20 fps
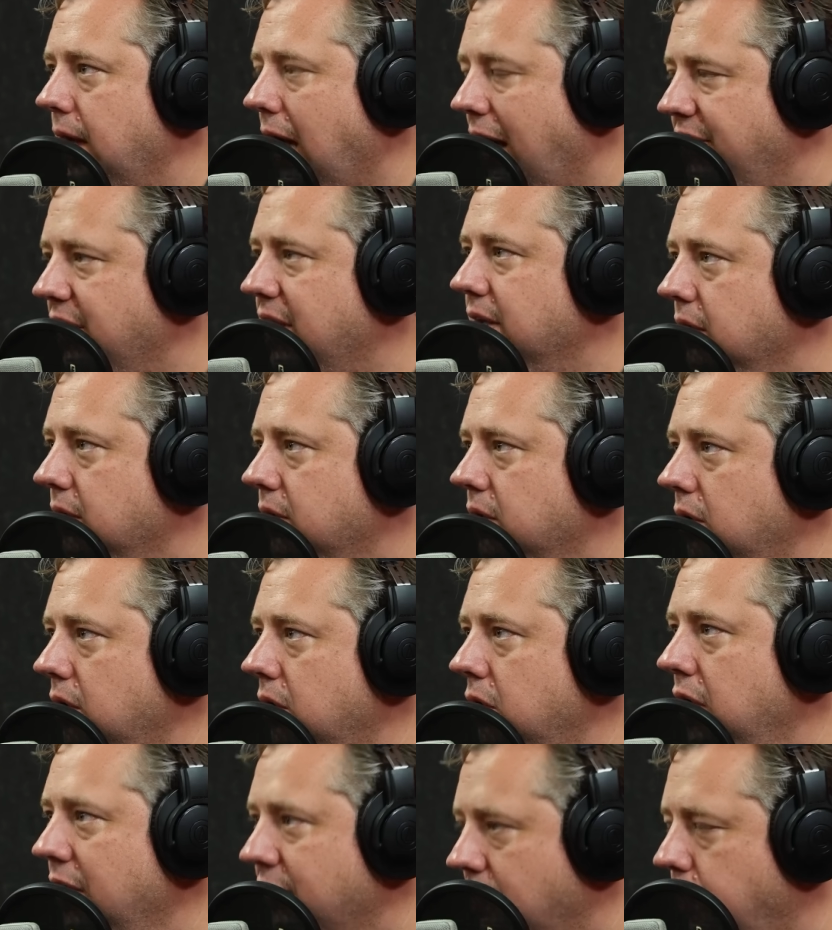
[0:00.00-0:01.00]
I think
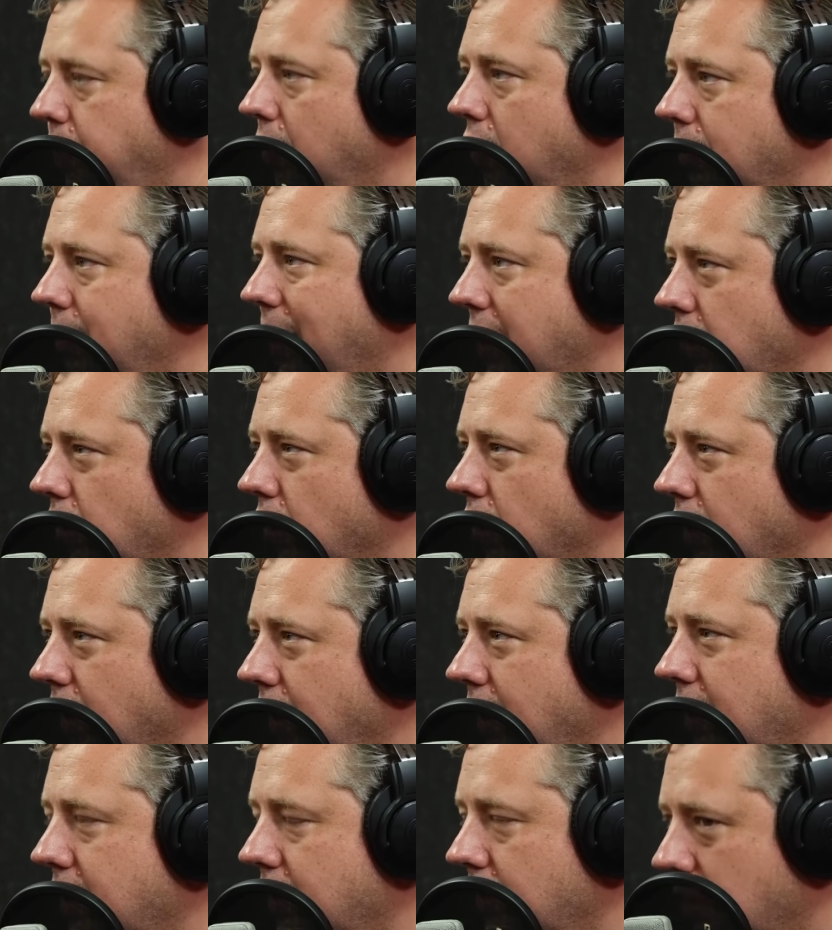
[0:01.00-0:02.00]
Liverpool might look
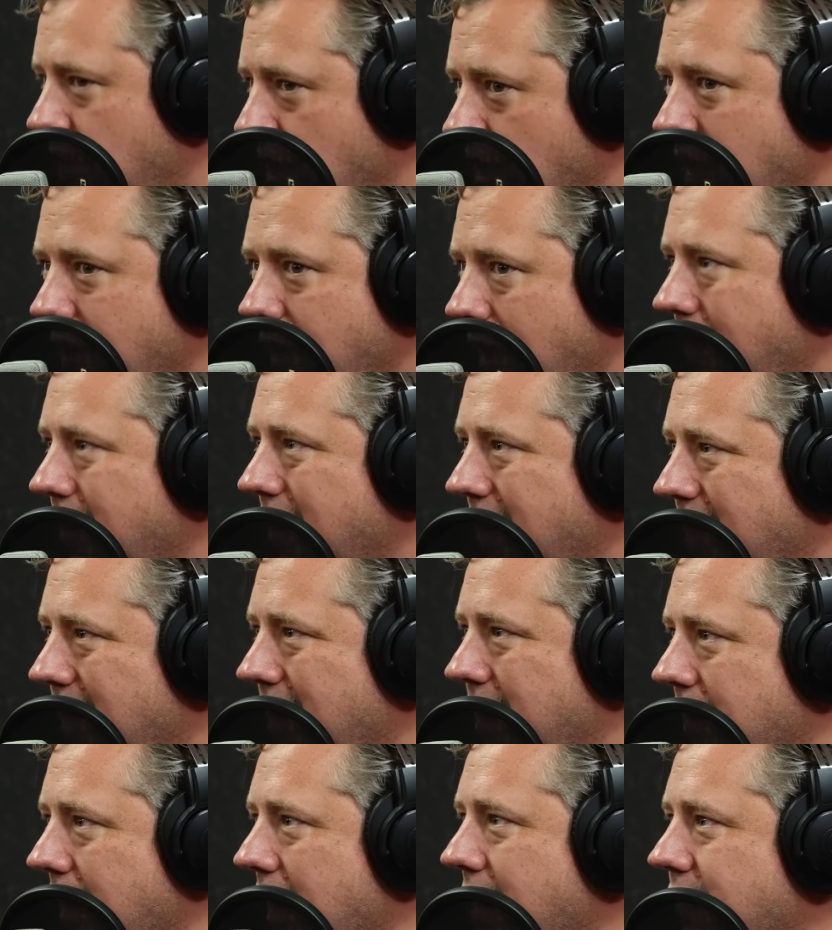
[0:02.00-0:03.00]
at it
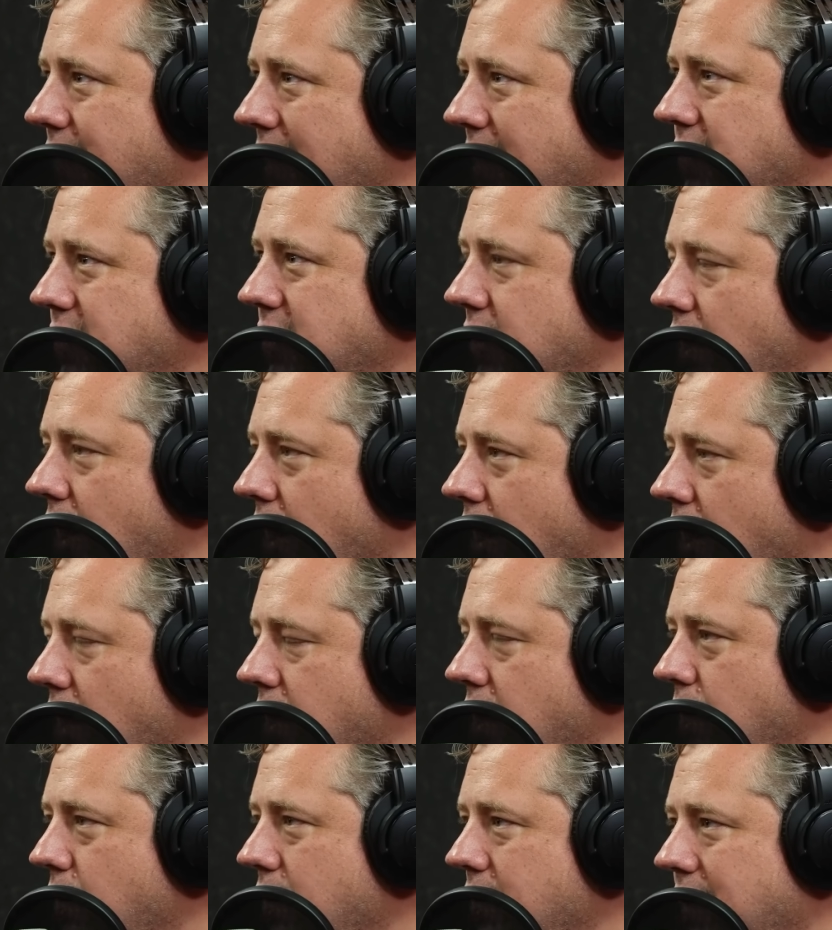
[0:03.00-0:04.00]
in that
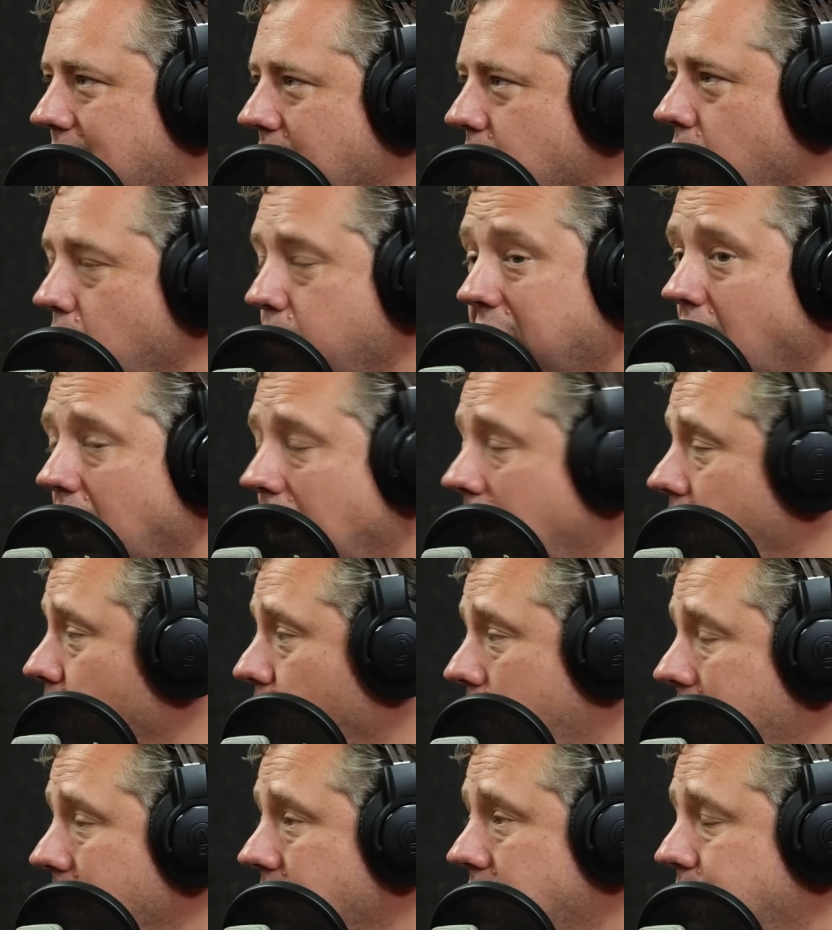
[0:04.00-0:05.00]
scenario and think, well, we
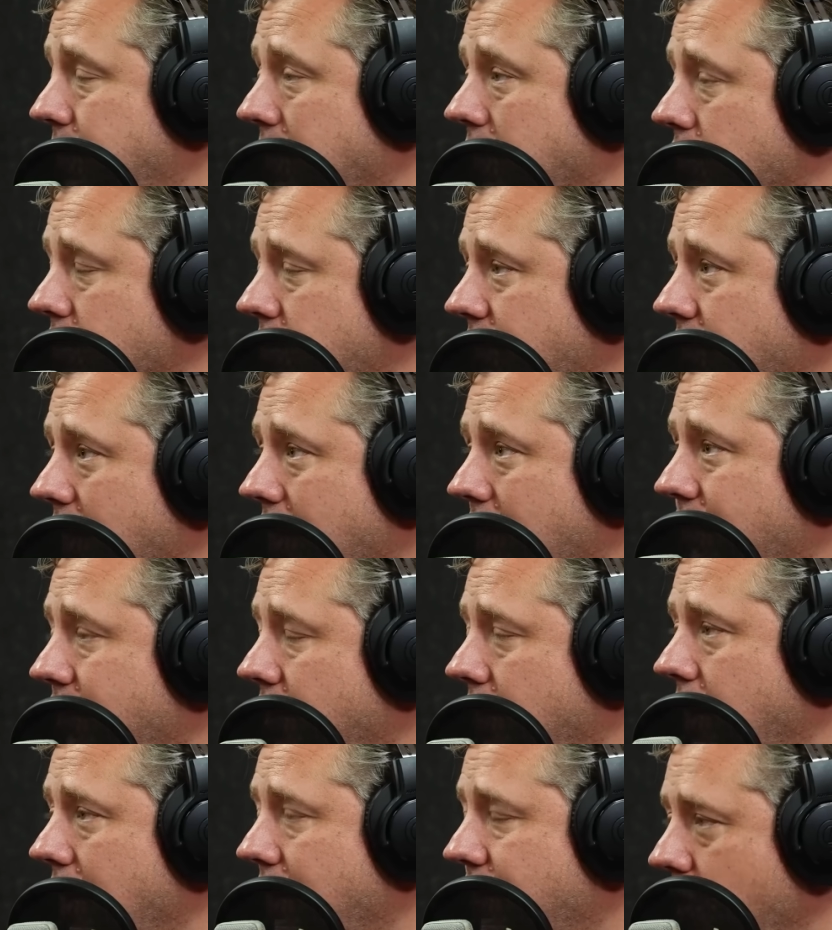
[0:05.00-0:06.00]
can't wait, because
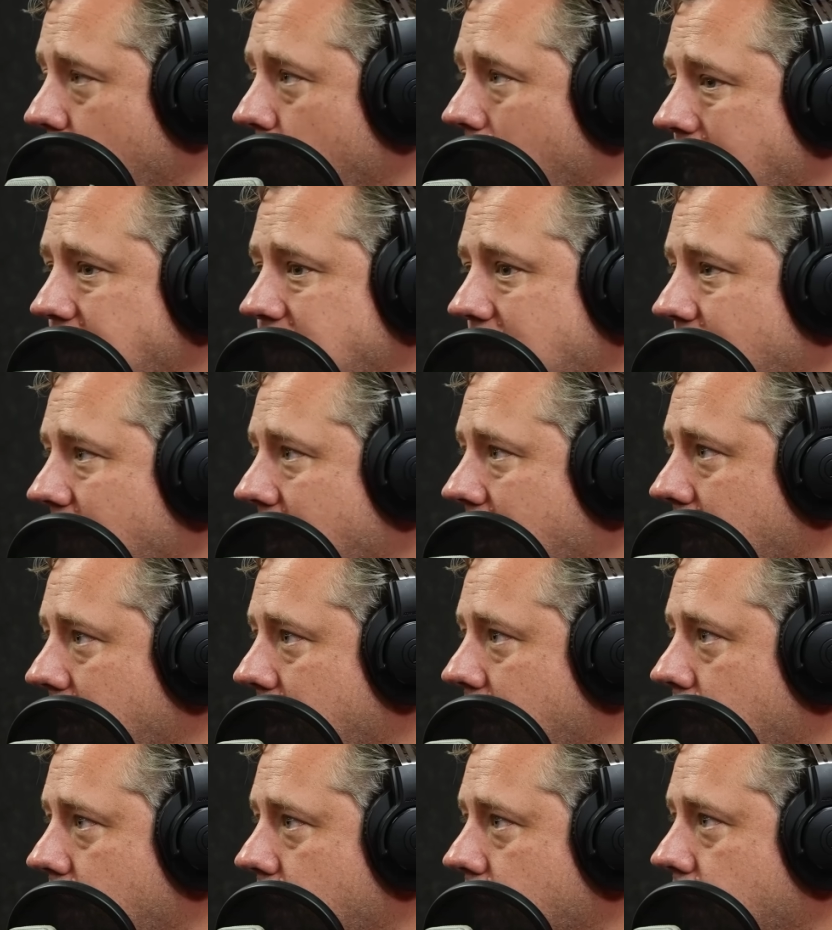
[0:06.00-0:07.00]
if you wait
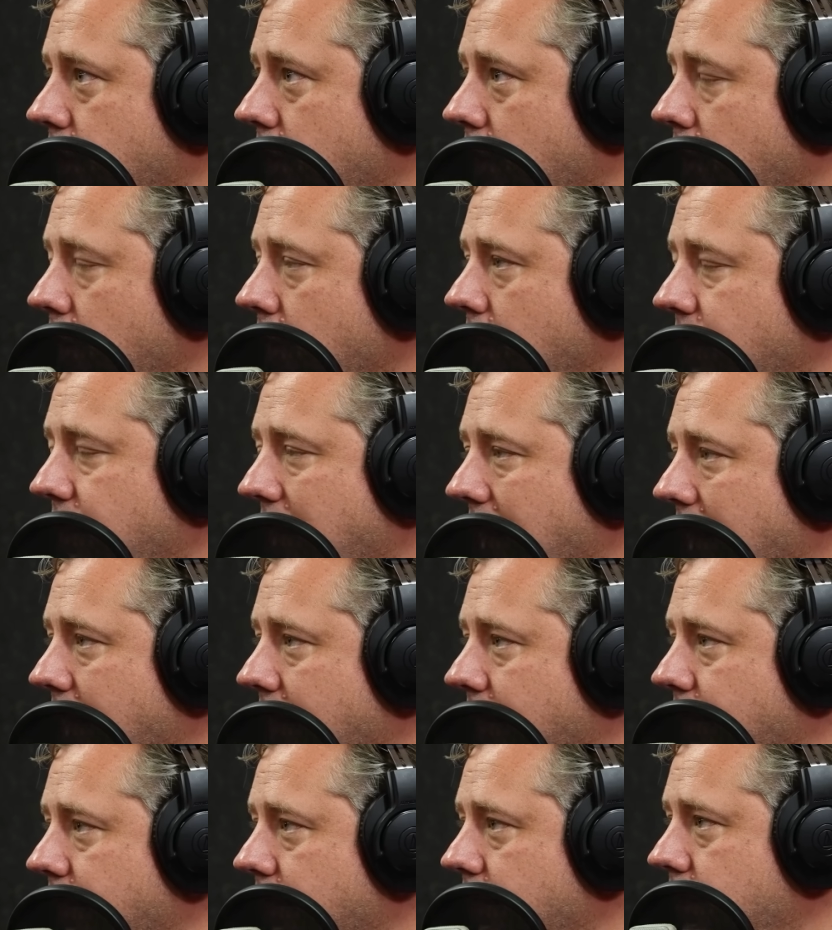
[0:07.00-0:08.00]
around,
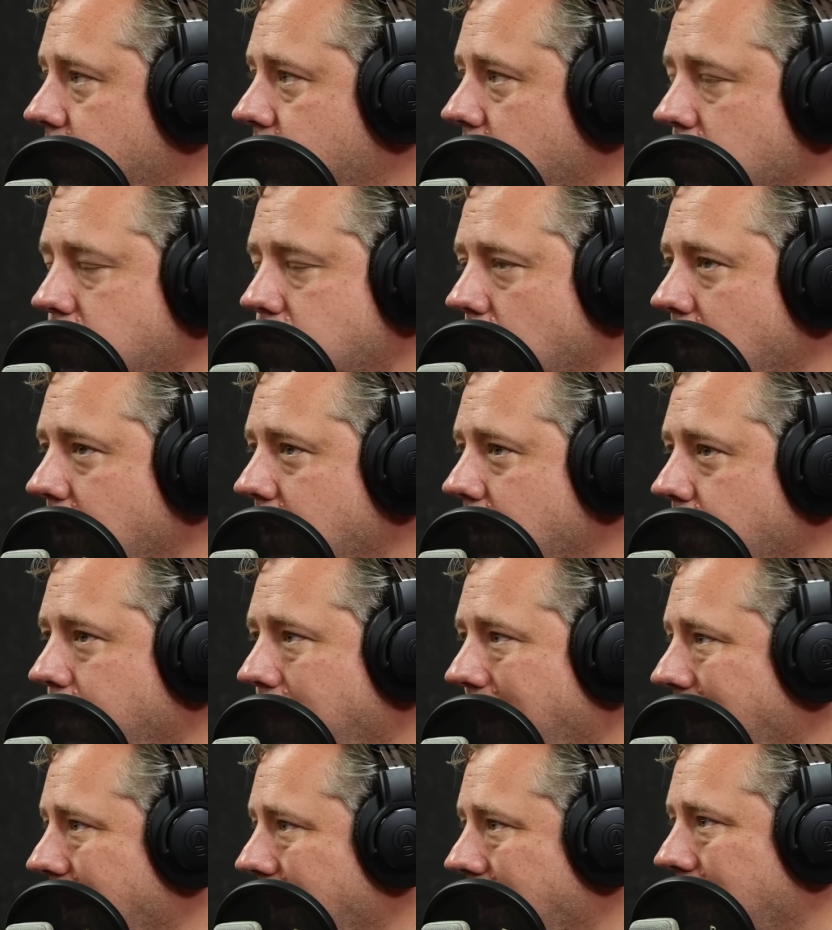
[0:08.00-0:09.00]
then suddenly the
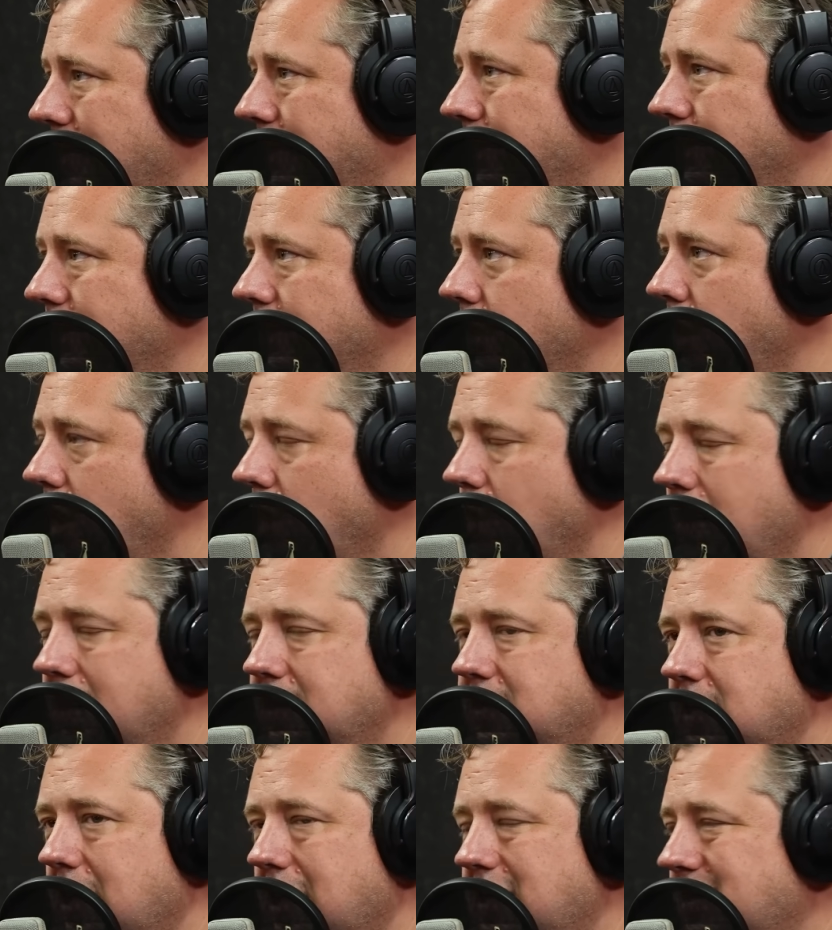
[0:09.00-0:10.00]
player
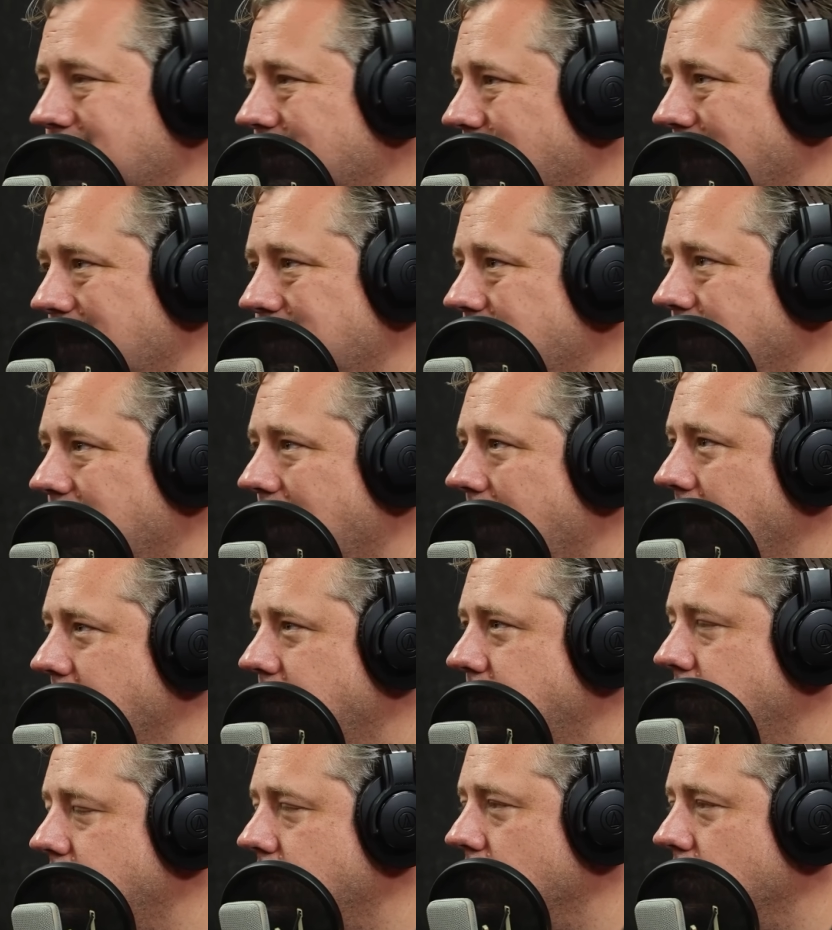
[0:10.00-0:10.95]
isn't there to